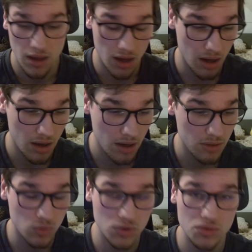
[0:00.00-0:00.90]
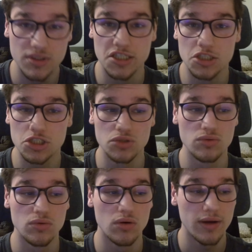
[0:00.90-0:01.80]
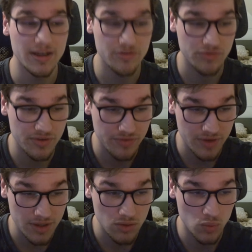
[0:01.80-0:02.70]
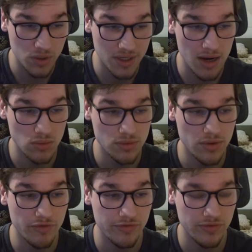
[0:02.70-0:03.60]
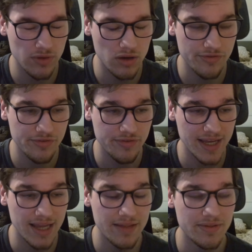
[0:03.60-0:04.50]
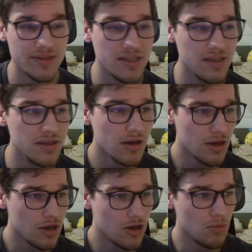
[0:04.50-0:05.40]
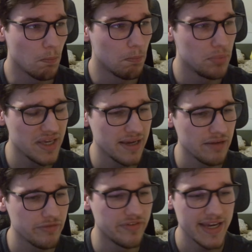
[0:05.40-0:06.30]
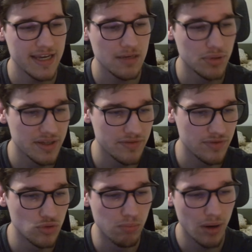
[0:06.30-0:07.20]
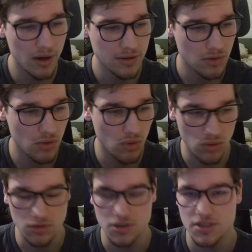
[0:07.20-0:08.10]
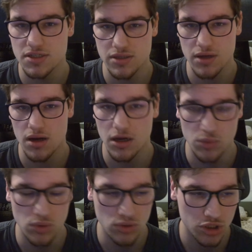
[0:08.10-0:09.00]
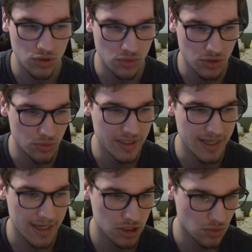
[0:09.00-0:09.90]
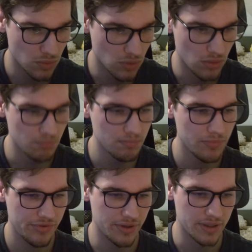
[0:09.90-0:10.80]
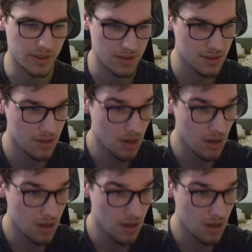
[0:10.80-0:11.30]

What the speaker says: I will teach you everything without the fluff and the being vague, but if you buy a course, I will show you the actual things.